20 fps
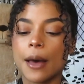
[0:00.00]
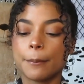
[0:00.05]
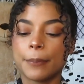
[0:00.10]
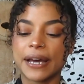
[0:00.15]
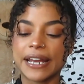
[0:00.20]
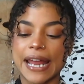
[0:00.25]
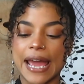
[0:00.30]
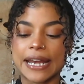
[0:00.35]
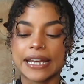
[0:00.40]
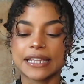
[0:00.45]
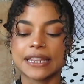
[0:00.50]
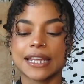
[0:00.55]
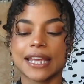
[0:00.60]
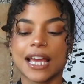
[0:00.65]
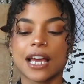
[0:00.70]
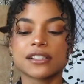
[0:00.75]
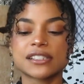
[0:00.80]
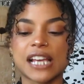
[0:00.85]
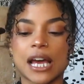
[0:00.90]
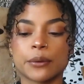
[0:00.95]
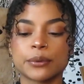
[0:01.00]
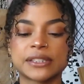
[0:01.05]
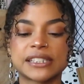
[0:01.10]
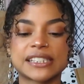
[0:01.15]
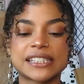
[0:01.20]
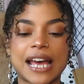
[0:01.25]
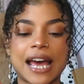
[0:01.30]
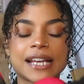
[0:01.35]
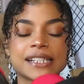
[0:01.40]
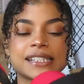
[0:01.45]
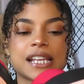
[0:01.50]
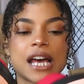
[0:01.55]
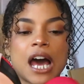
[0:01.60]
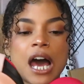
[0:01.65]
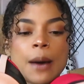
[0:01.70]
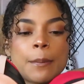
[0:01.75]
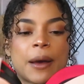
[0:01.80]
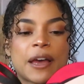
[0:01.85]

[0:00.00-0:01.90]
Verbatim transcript: But anything else I would size up.